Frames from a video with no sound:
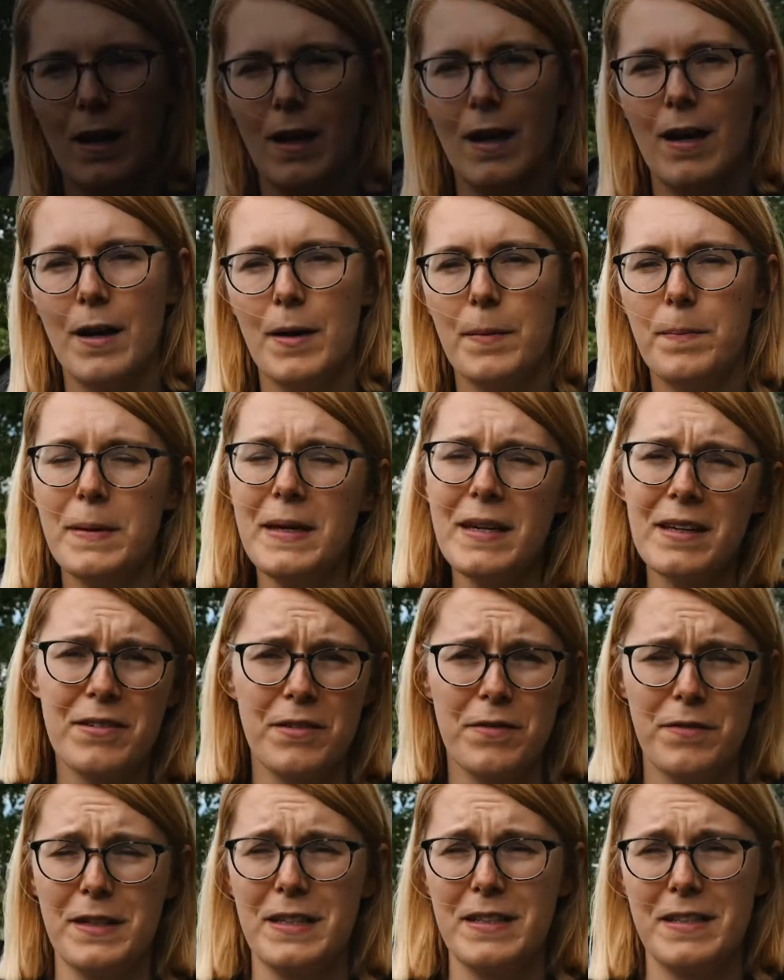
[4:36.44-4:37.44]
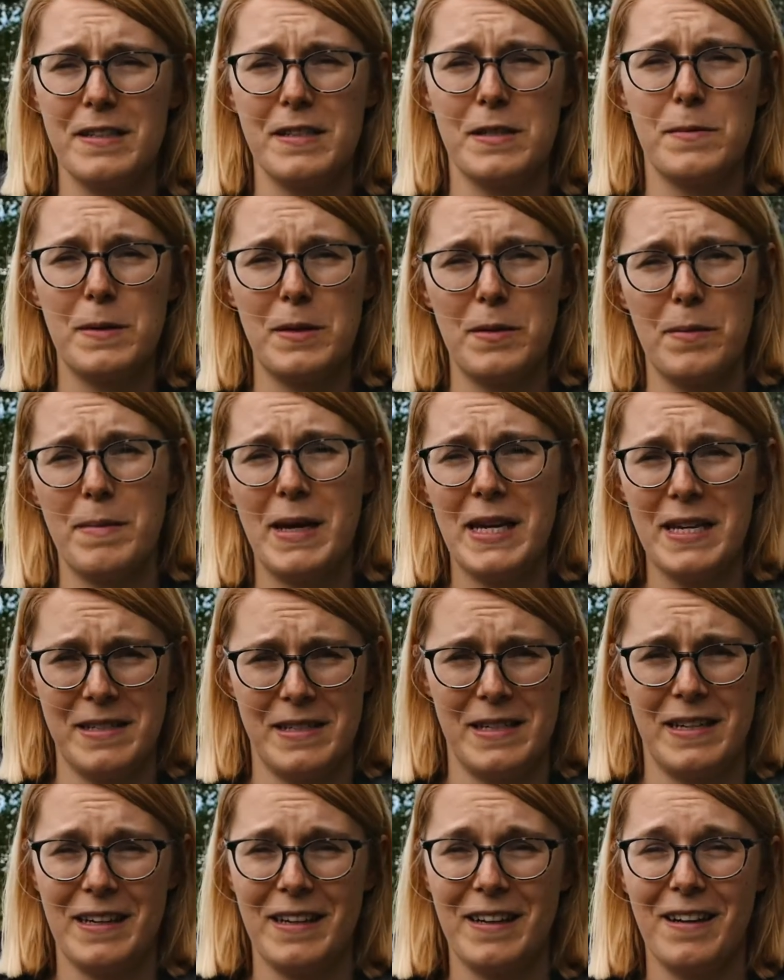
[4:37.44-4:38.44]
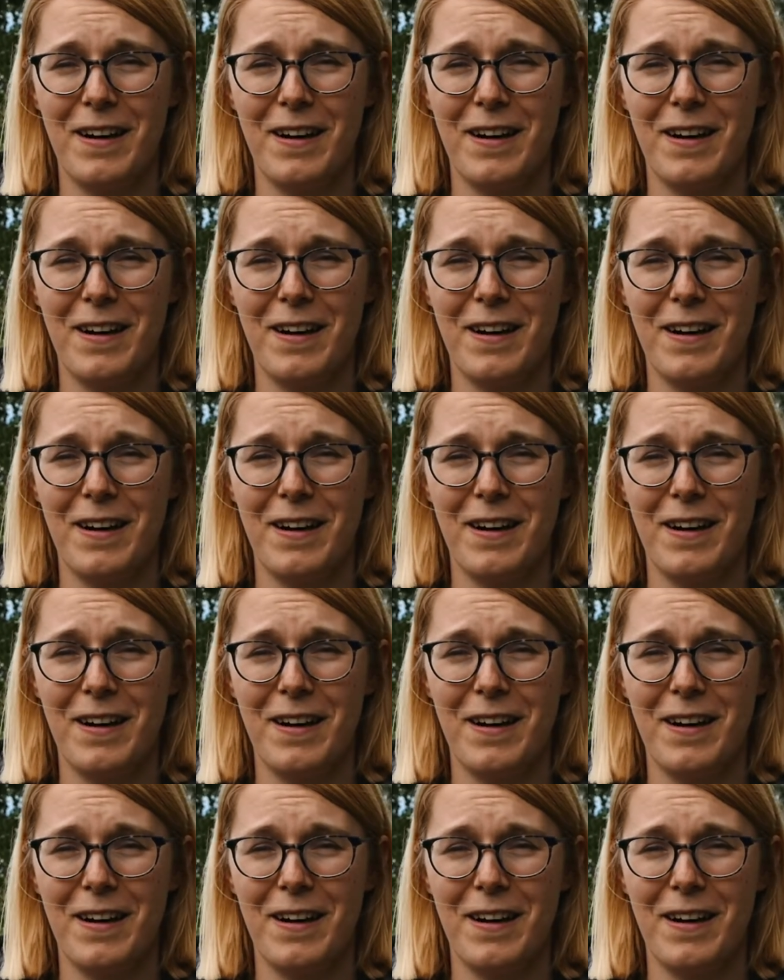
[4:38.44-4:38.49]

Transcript: Uh, being in Finland has been amazing.